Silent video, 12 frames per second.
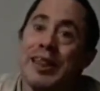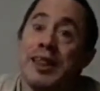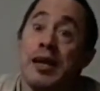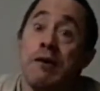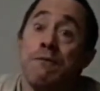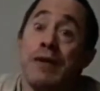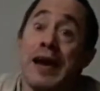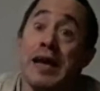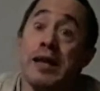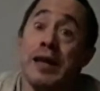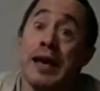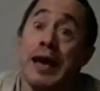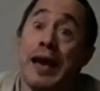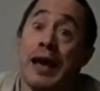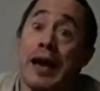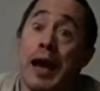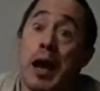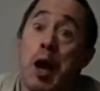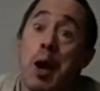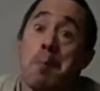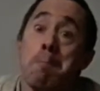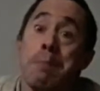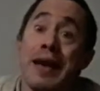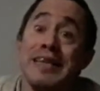they're failing
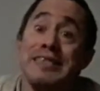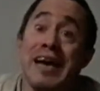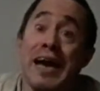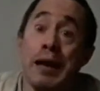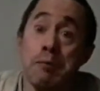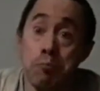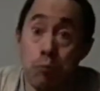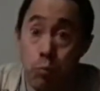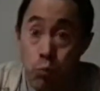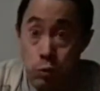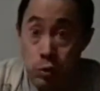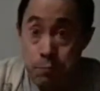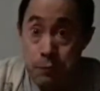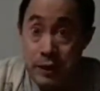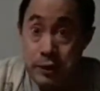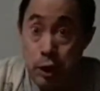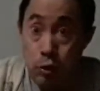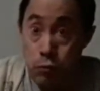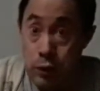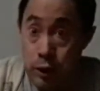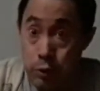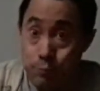big time with Mgtow around.